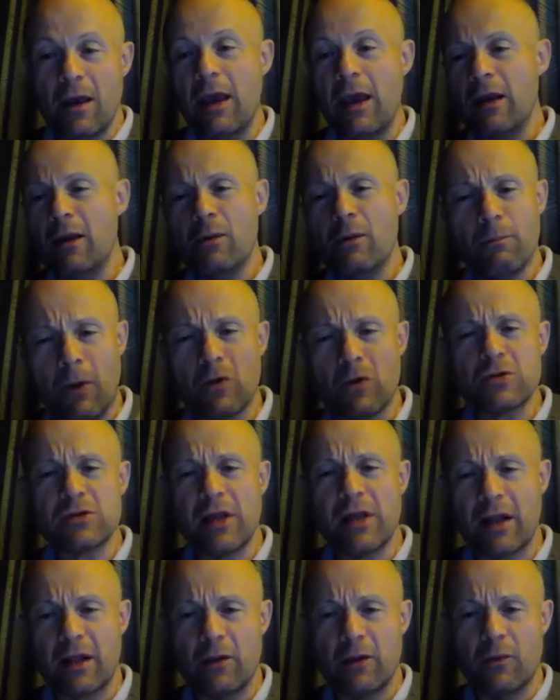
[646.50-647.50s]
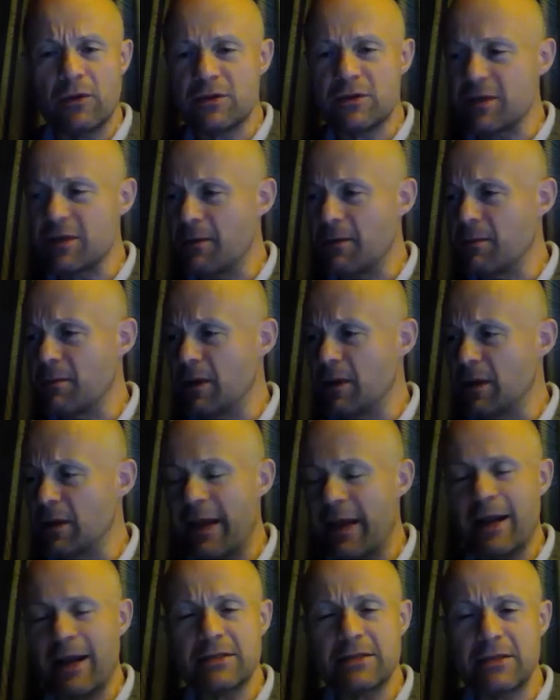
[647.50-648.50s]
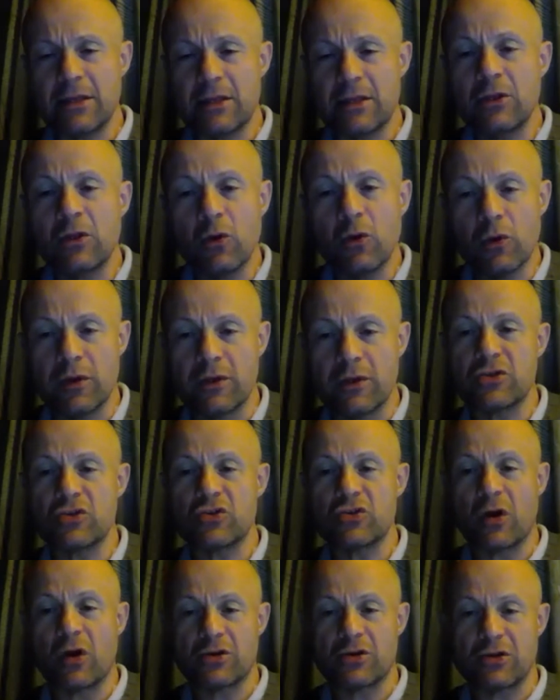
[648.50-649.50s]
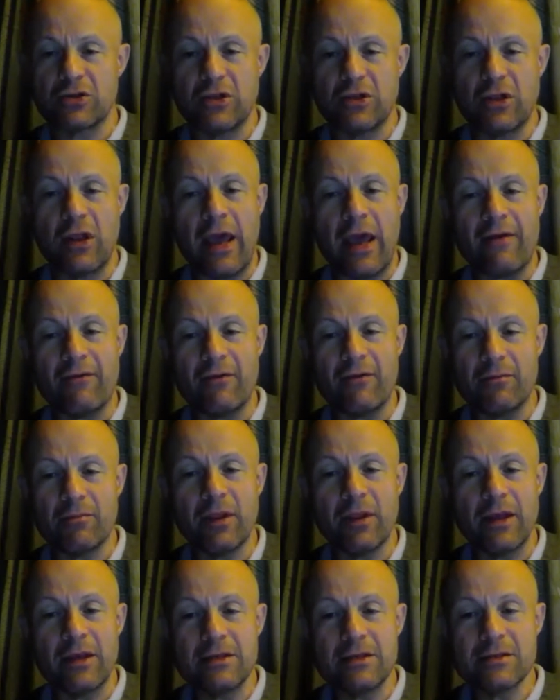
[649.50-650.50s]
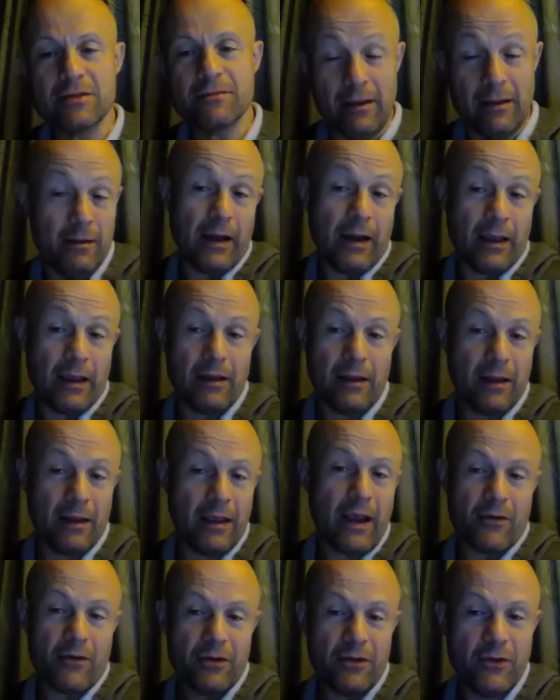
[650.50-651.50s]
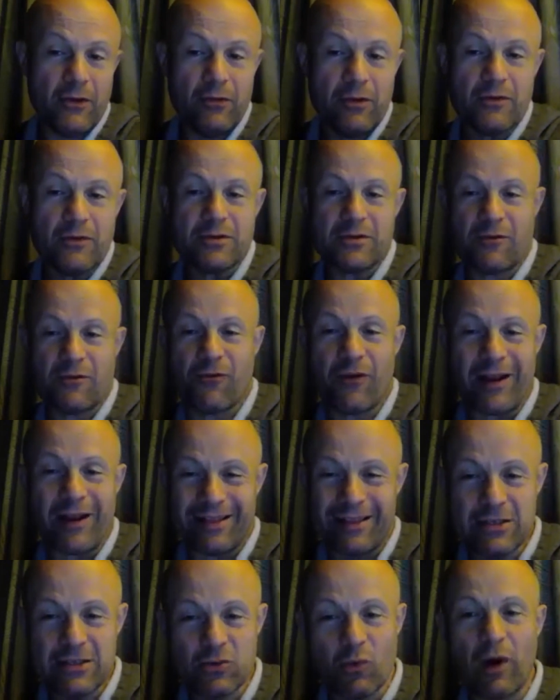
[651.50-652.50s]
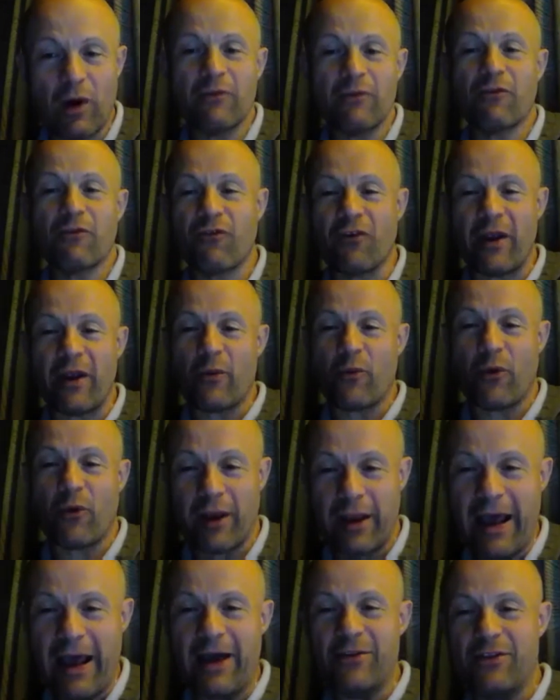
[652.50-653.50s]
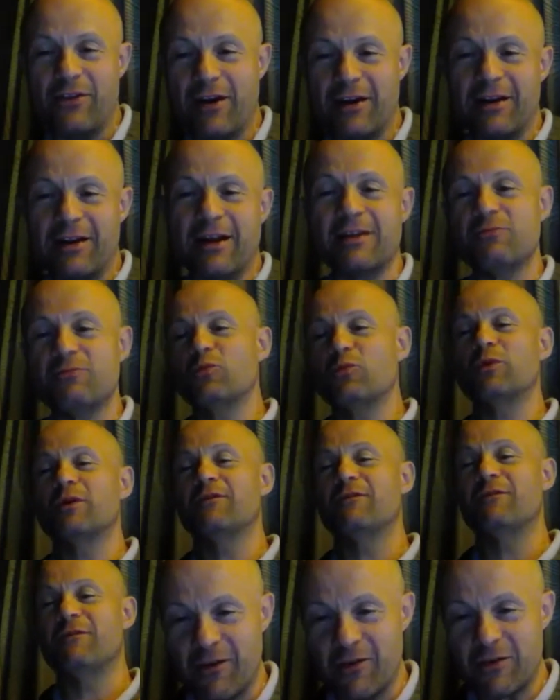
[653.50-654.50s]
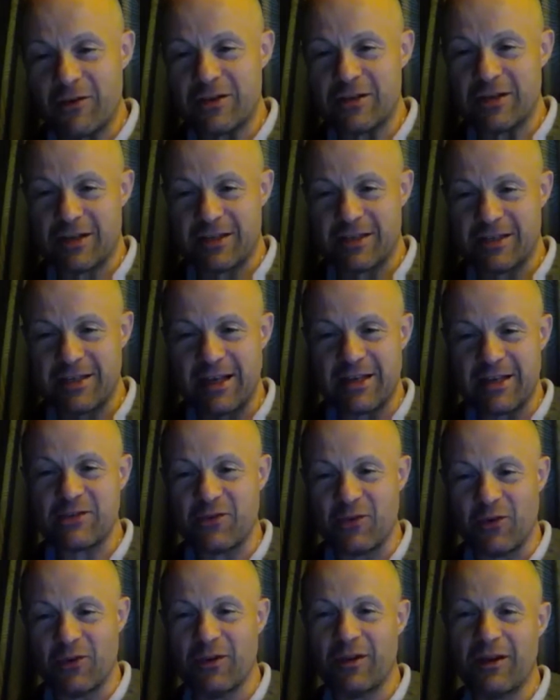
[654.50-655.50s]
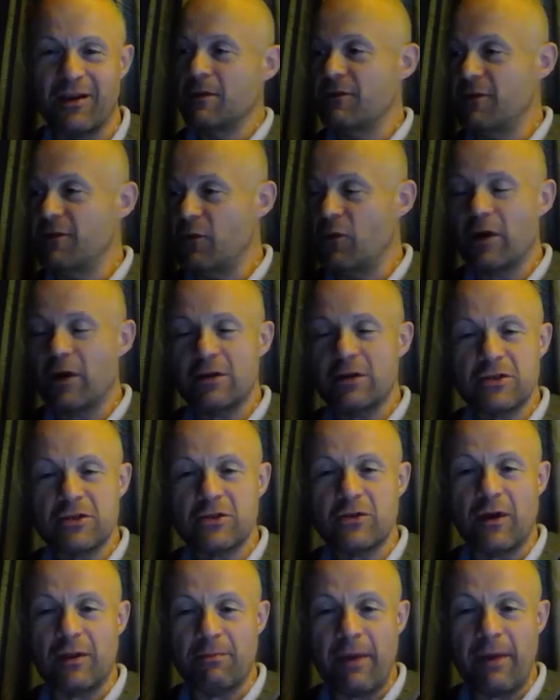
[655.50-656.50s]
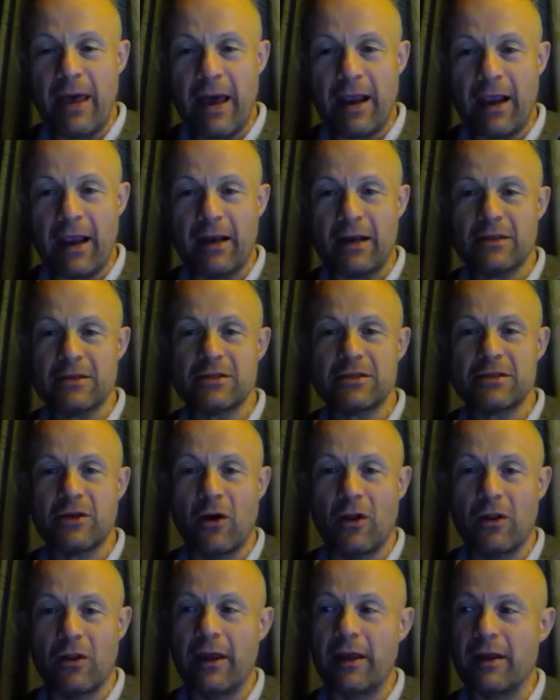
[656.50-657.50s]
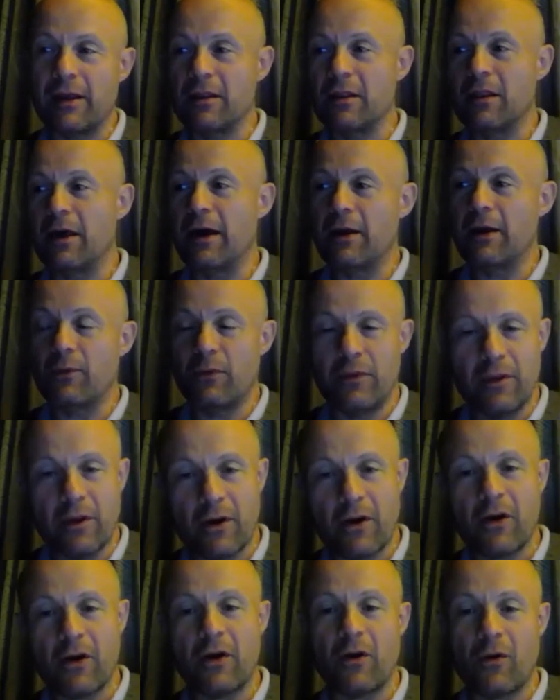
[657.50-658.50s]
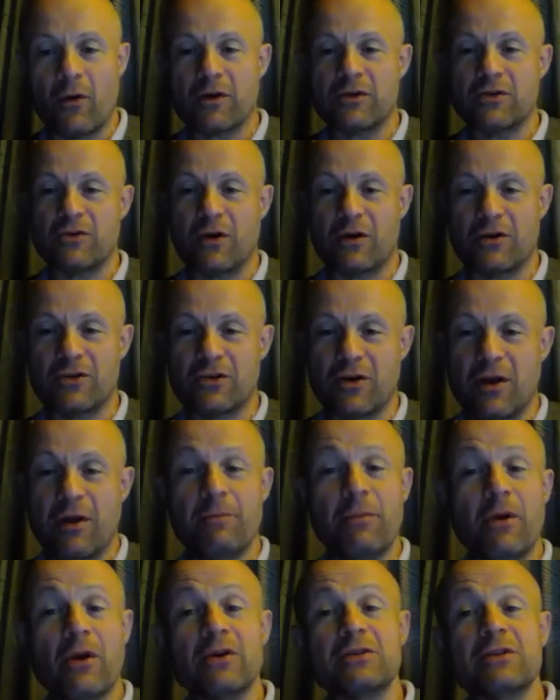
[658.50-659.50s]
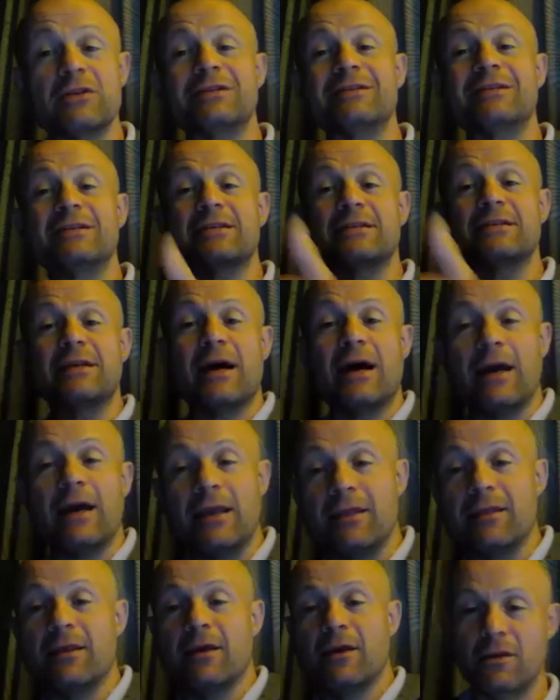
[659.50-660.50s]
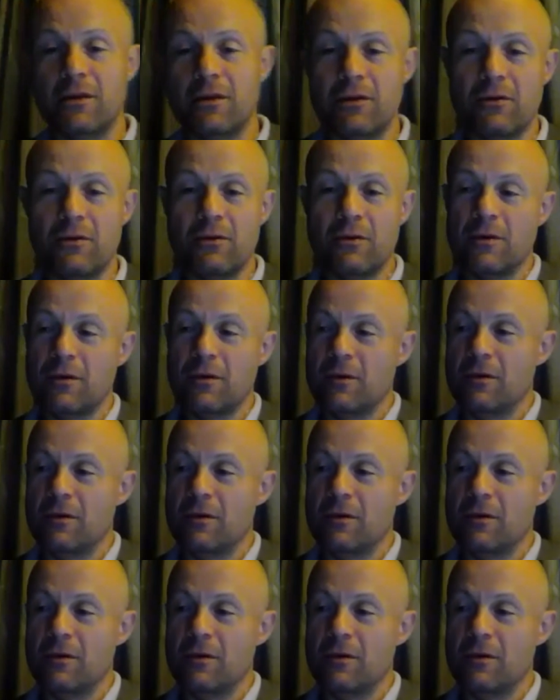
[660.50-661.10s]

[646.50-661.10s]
and most likely with some legacy tooling structures that you have in place. And I can guarantee you there is at least one framework out there that would be very successful if you want to just unpack and install and align with the current org structure, because it's designed to